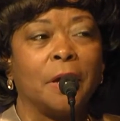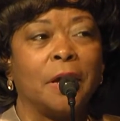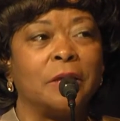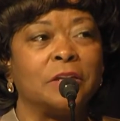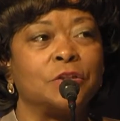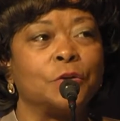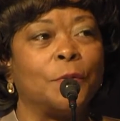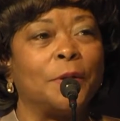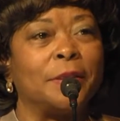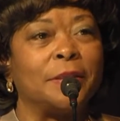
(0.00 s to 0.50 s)

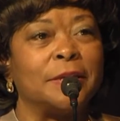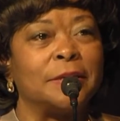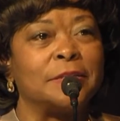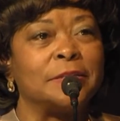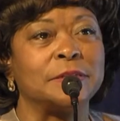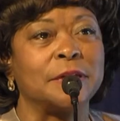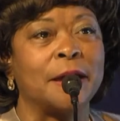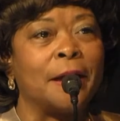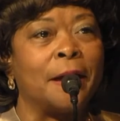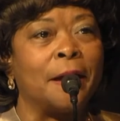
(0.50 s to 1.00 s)
And so at
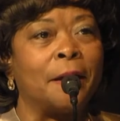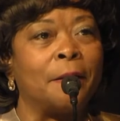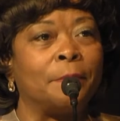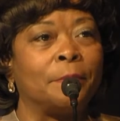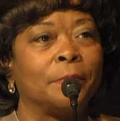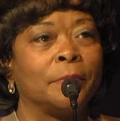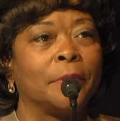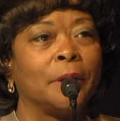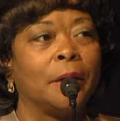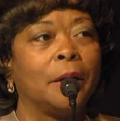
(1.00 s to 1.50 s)
this
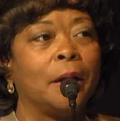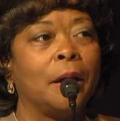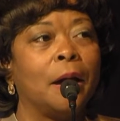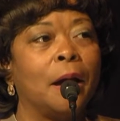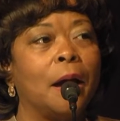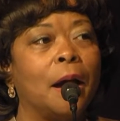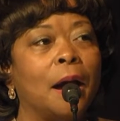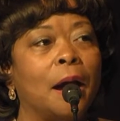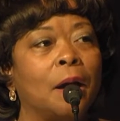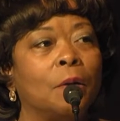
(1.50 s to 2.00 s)
time,
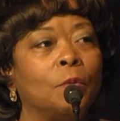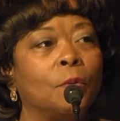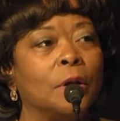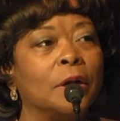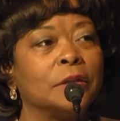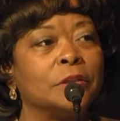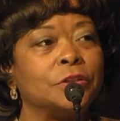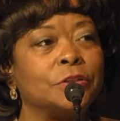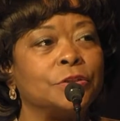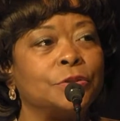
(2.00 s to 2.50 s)
I
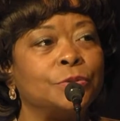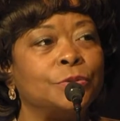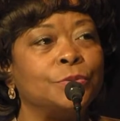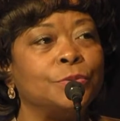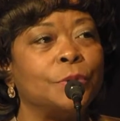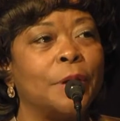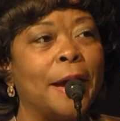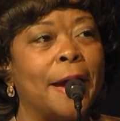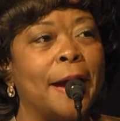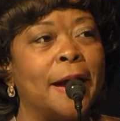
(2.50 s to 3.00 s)
want
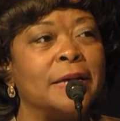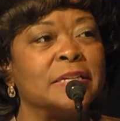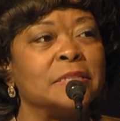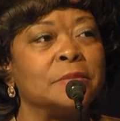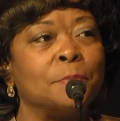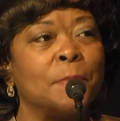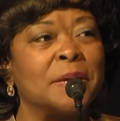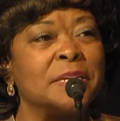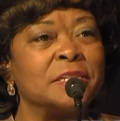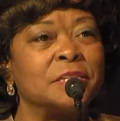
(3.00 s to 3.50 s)
to
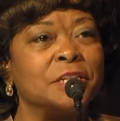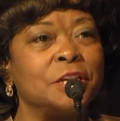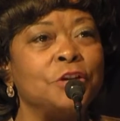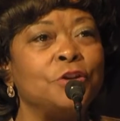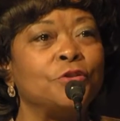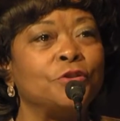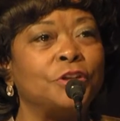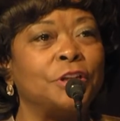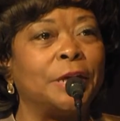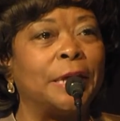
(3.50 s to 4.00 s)
ask my
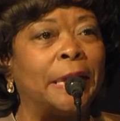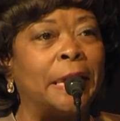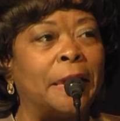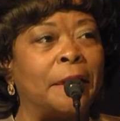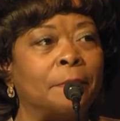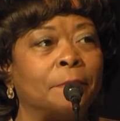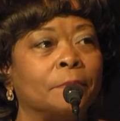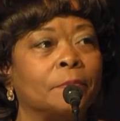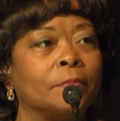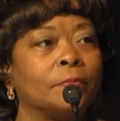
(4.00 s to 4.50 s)
senior
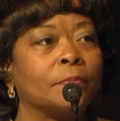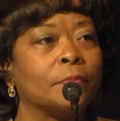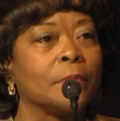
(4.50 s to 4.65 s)
team,